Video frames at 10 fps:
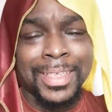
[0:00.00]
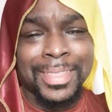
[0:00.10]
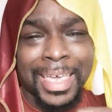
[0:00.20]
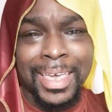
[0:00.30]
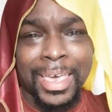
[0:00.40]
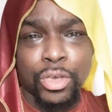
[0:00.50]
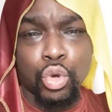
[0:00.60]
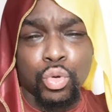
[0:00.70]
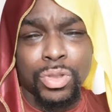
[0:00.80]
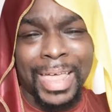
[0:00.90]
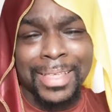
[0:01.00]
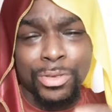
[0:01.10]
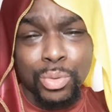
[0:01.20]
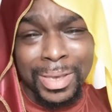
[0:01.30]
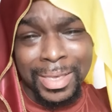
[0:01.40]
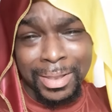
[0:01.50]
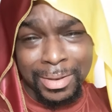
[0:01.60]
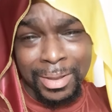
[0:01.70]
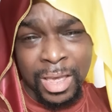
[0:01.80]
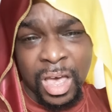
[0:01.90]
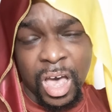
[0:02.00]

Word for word: they can you, like you can